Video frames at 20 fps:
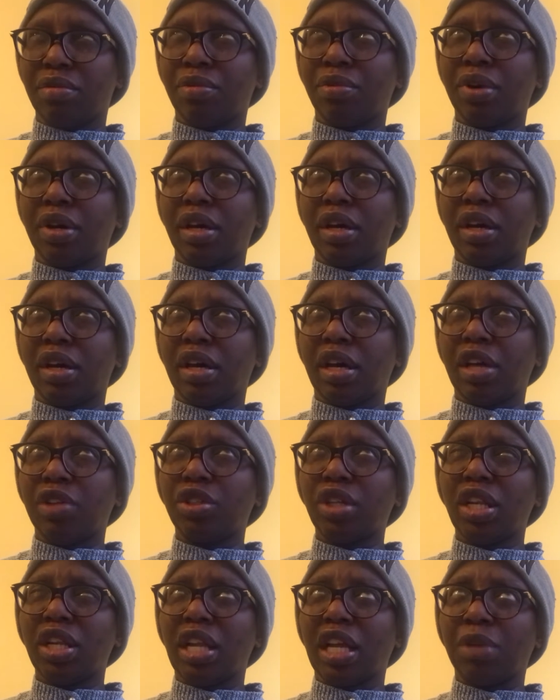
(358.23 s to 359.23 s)
I
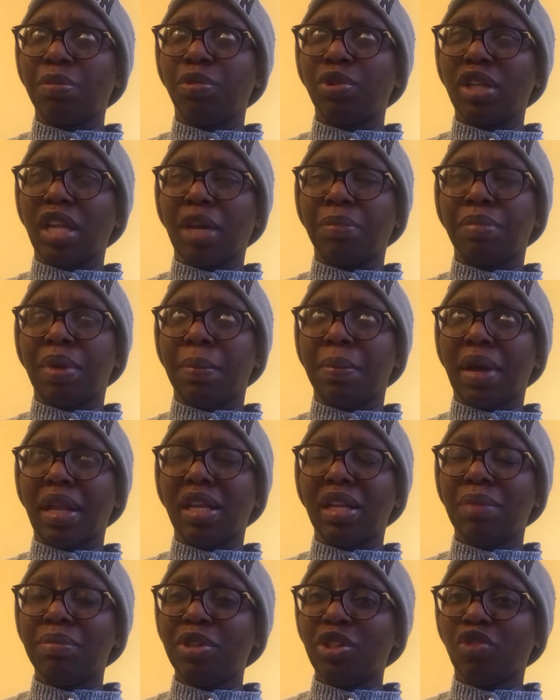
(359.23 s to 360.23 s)
usually like put like pepper, a
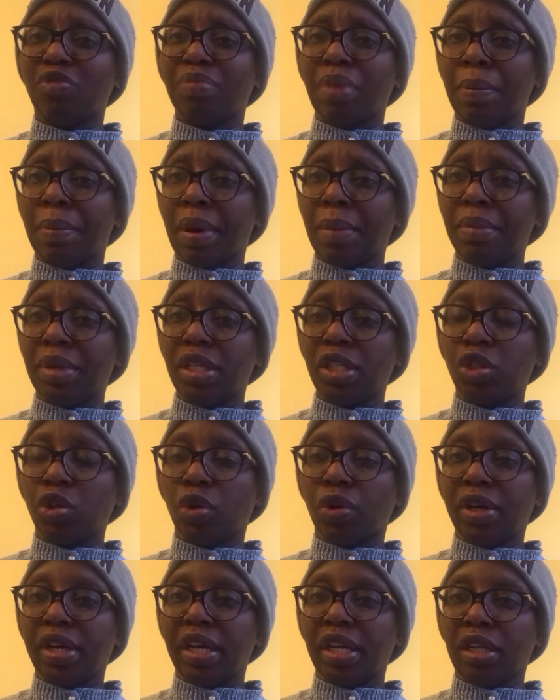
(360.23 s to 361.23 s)
little bit of peppermint
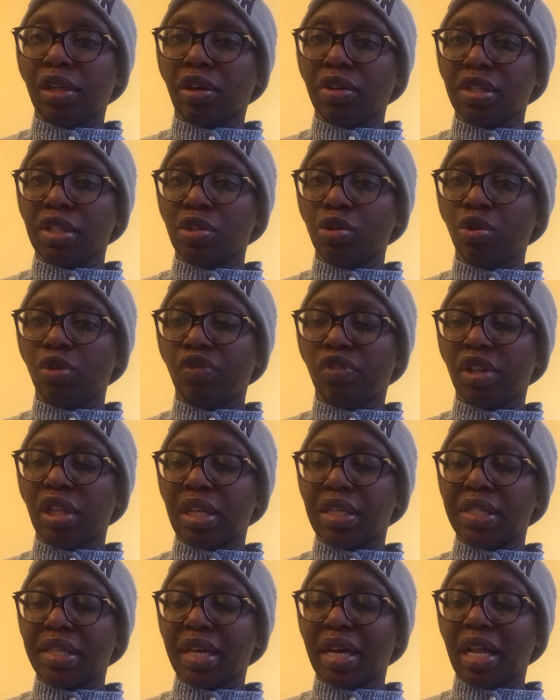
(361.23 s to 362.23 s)
oil because it's good for the
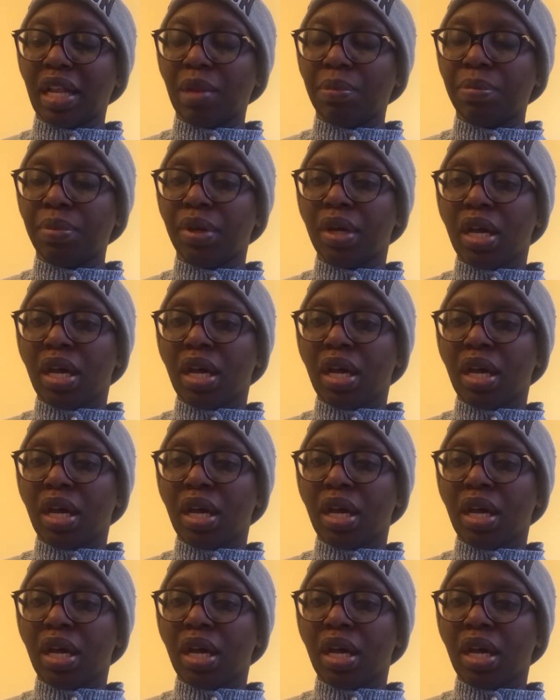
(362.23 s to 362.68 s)
scalp.